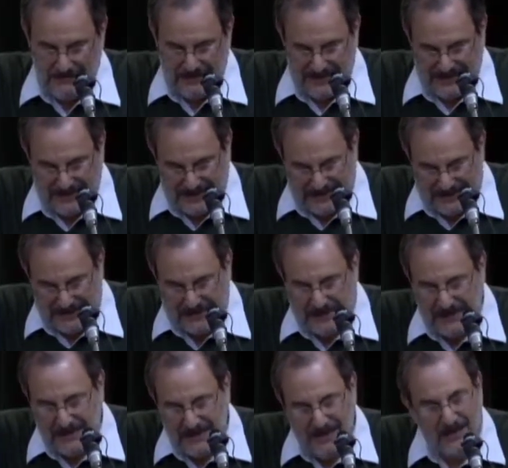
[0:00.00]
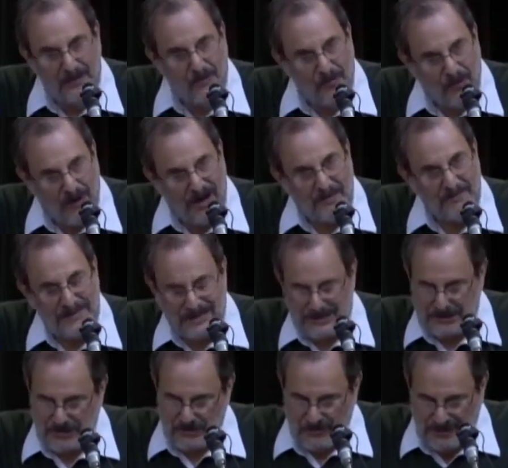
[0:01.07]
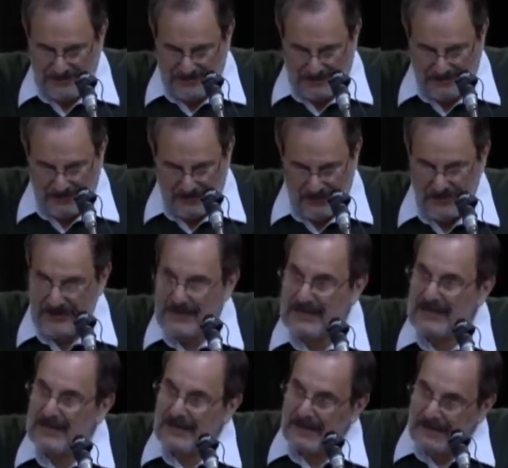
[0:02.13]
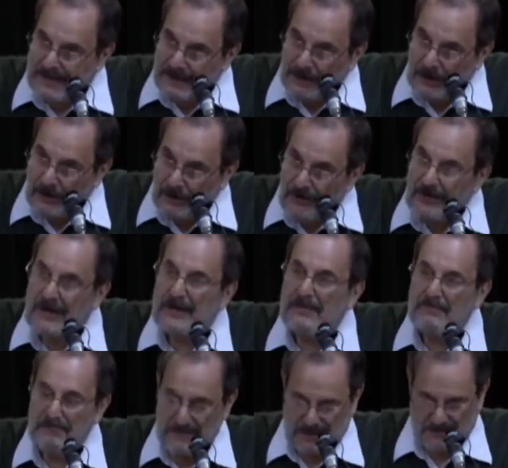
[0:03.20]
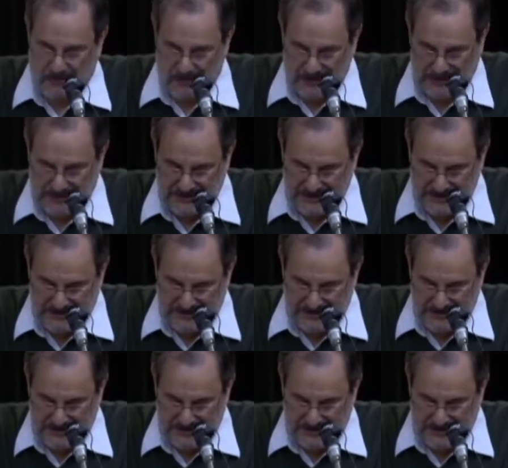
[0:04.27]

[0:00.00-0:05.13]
but they want me to remember their memories